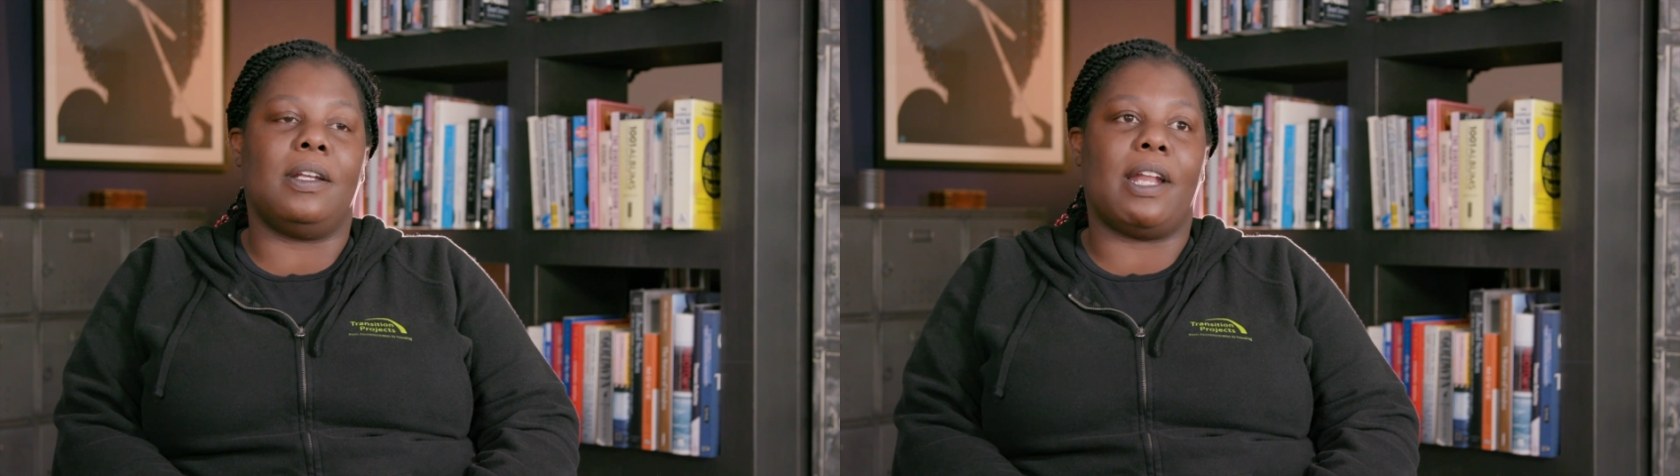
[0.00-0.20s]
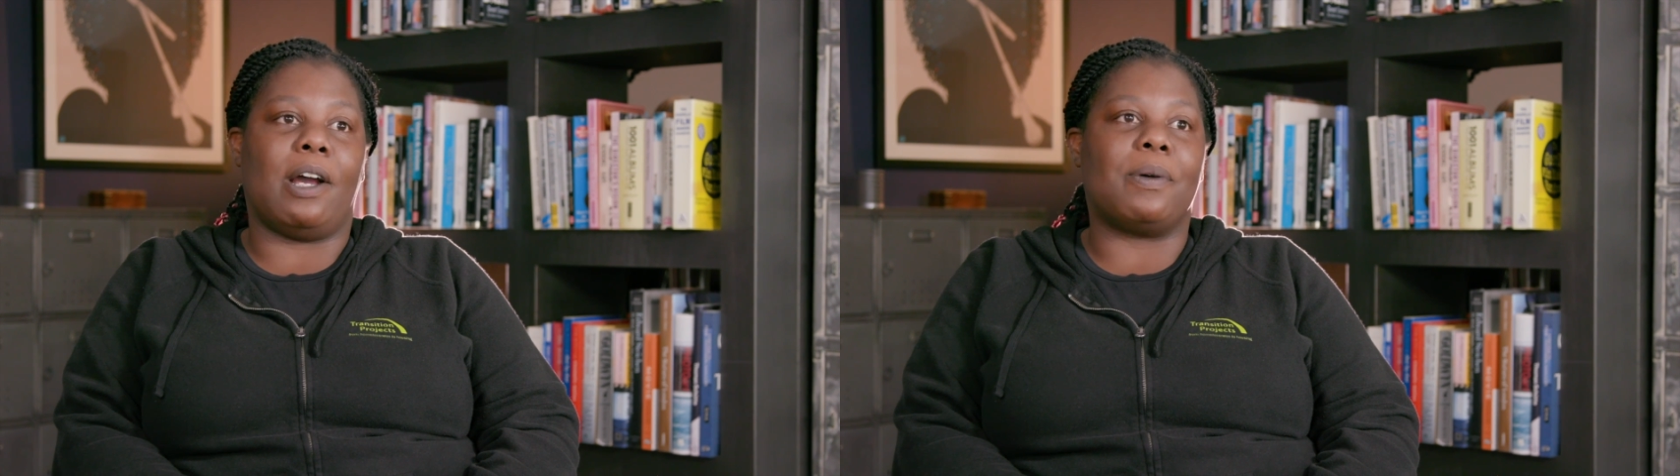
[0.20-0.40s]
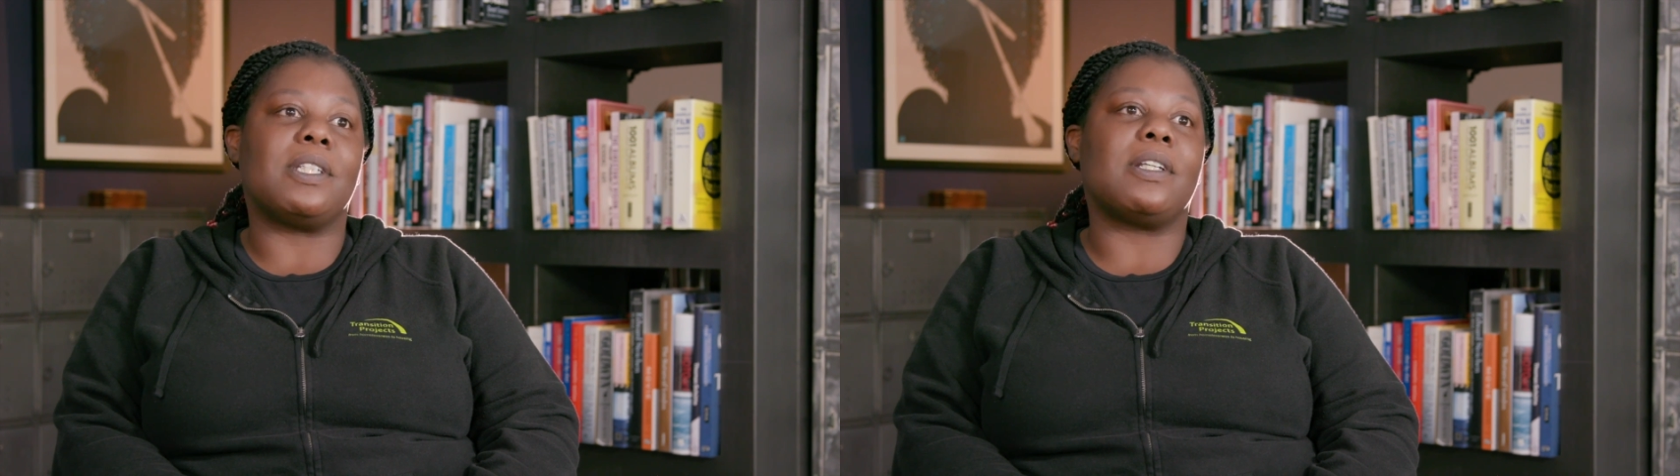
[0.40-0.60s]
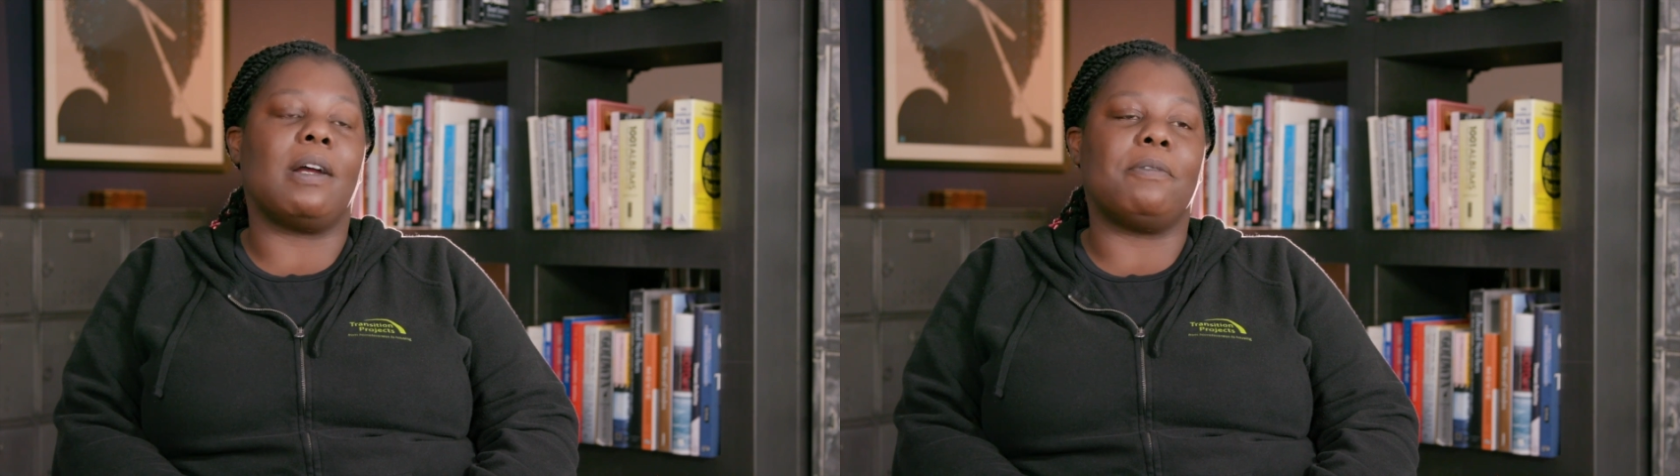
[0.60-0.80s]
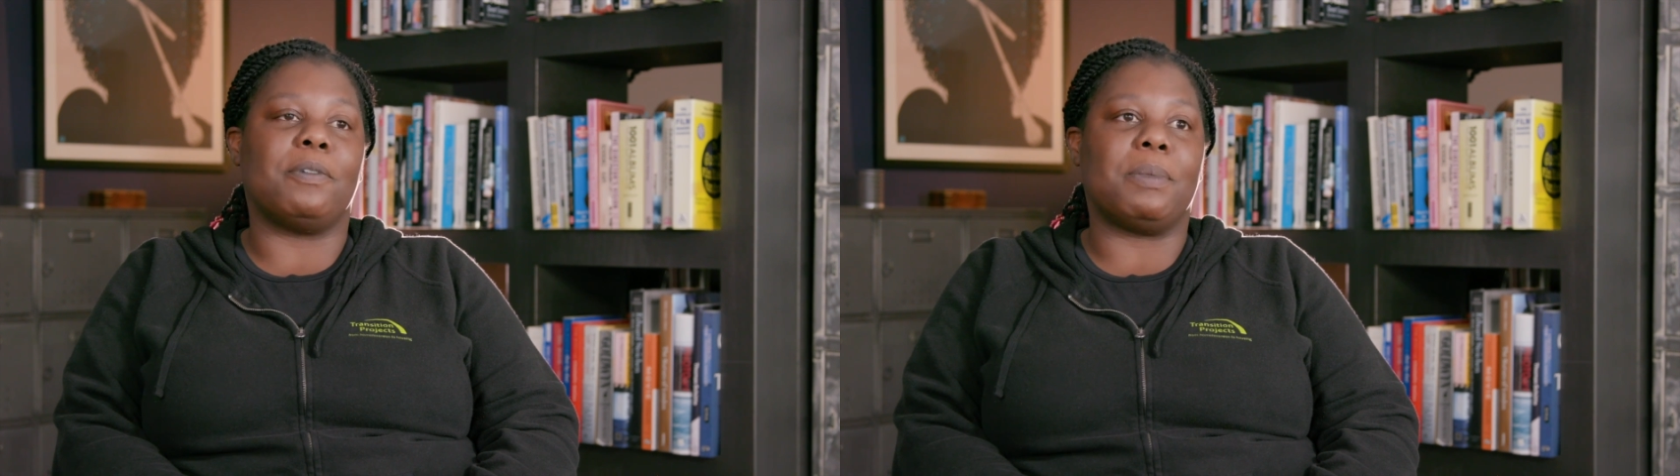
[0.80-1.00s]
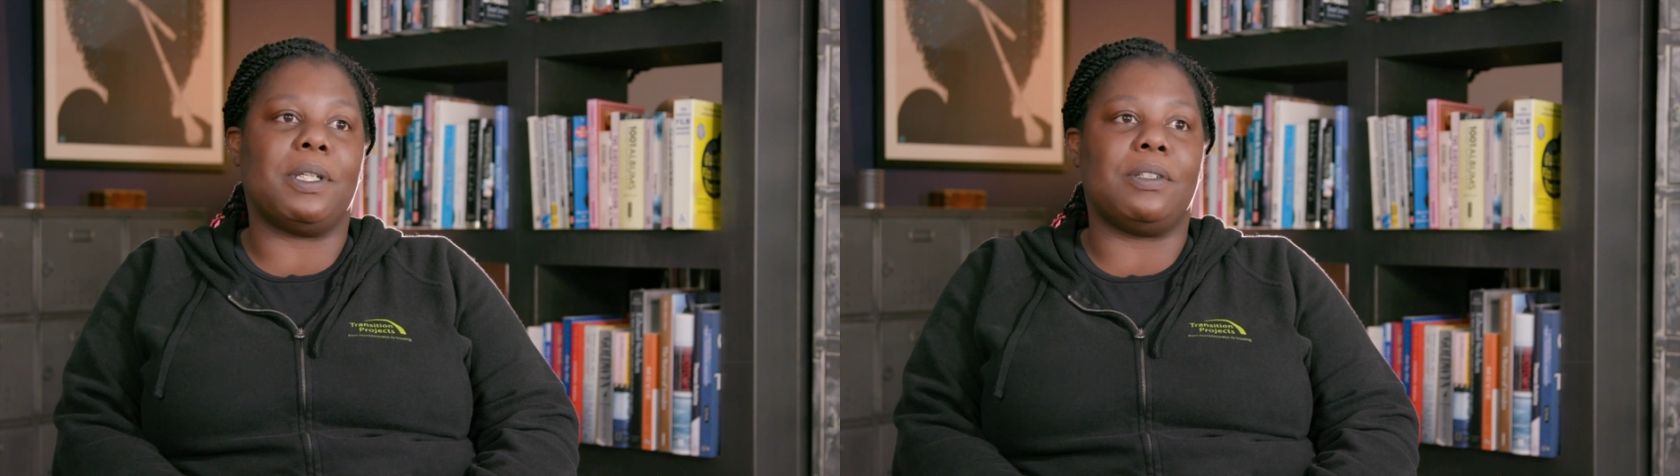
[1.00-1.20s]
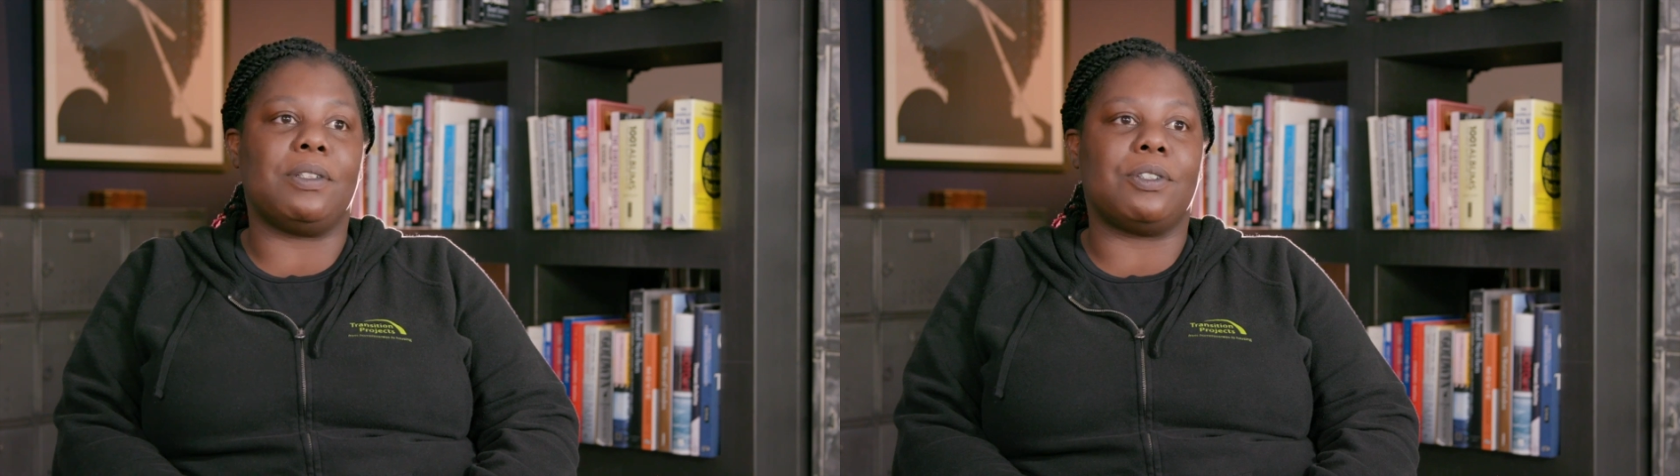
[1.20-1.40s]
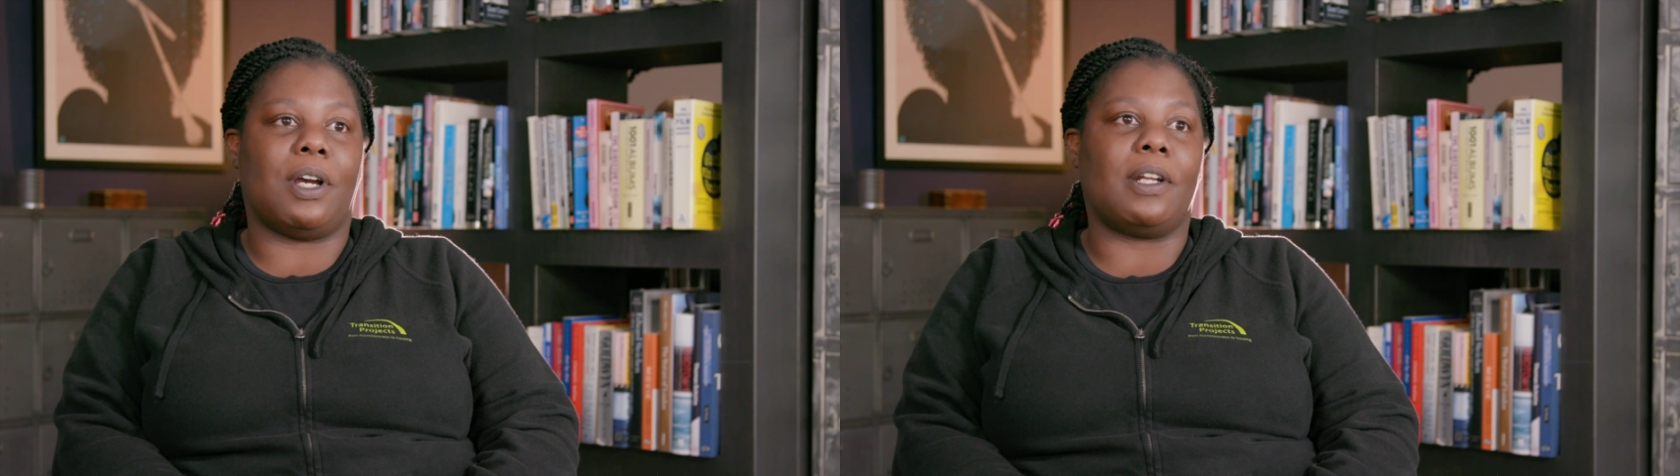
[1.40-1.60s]
now it's time for me
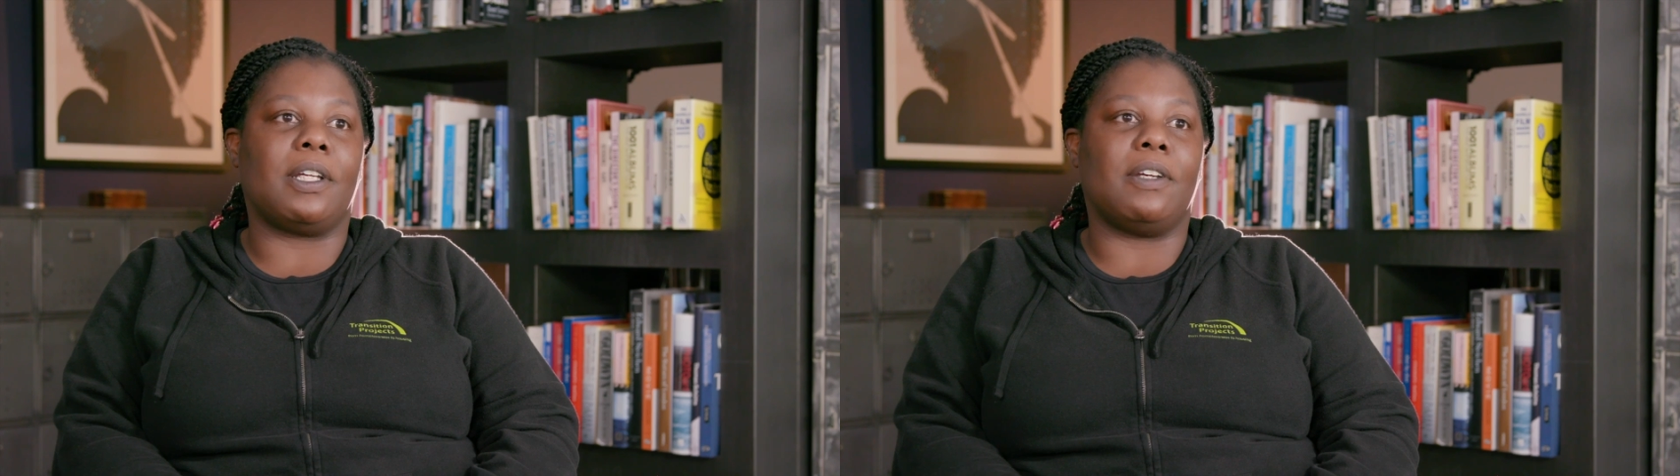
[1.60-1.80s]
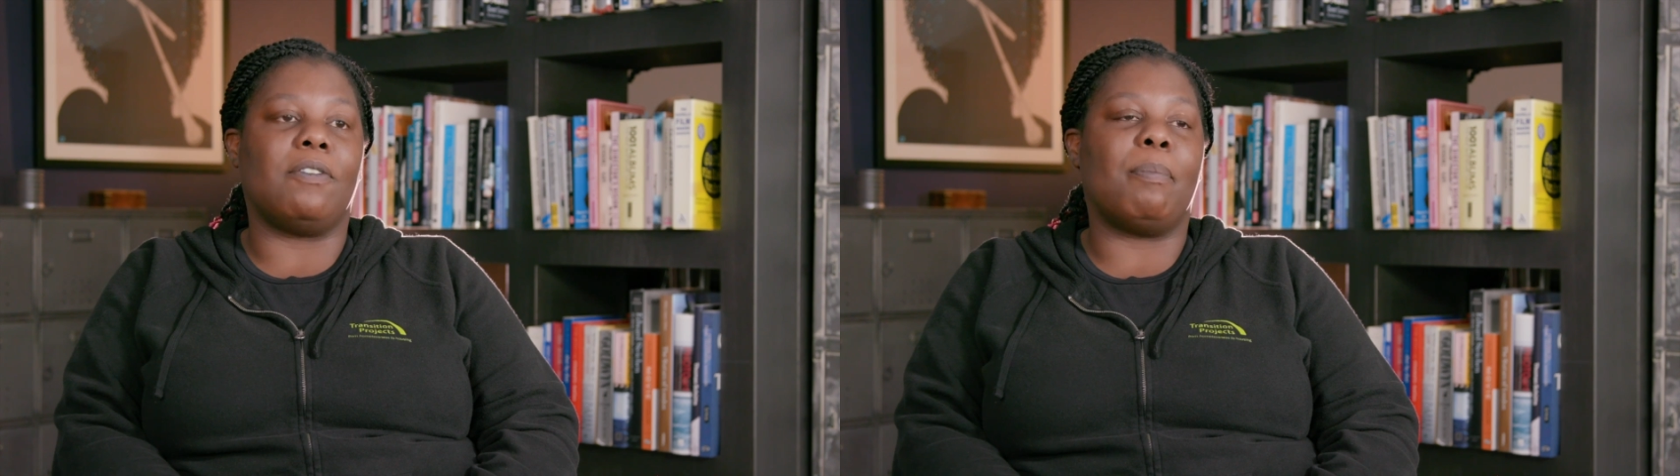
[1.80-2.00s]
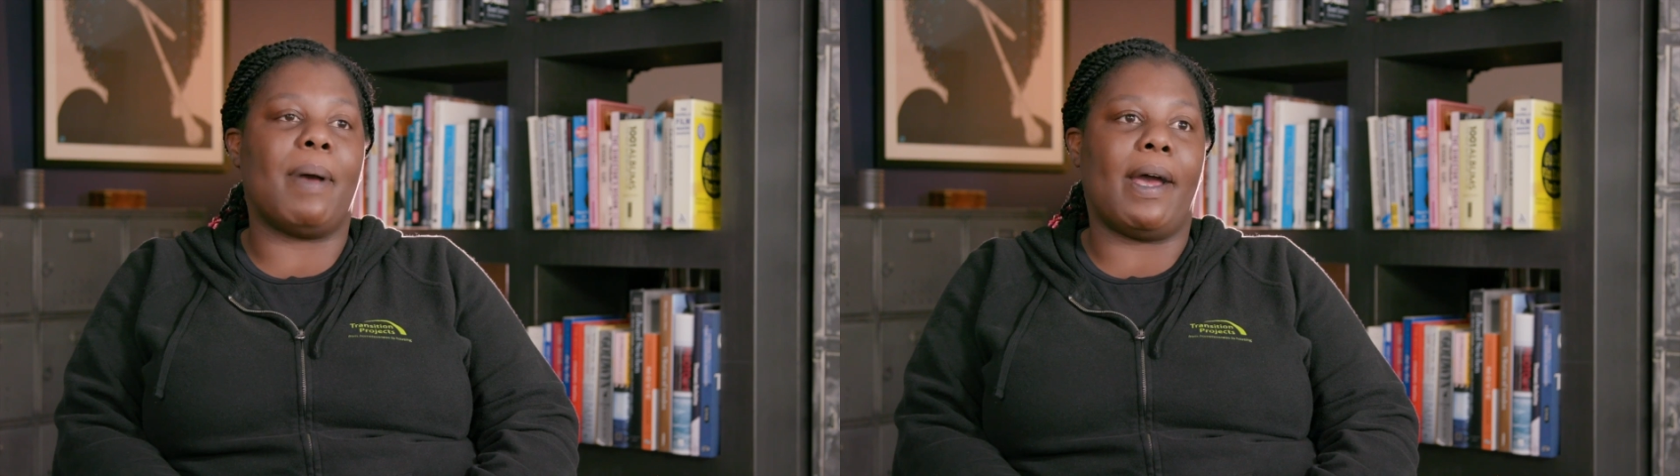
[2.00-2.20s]
to try to give